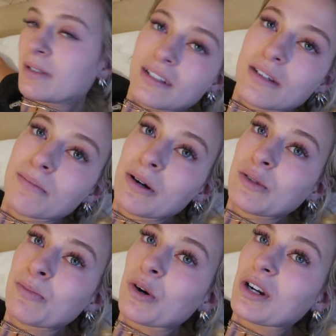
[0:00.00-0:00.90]
had the
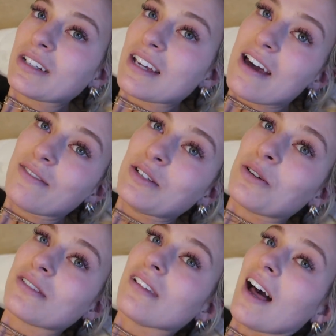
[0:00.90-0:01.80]
most boring day of a
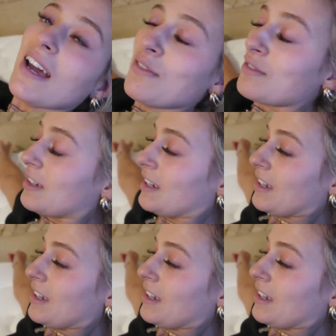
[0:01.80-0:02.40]
dog's life,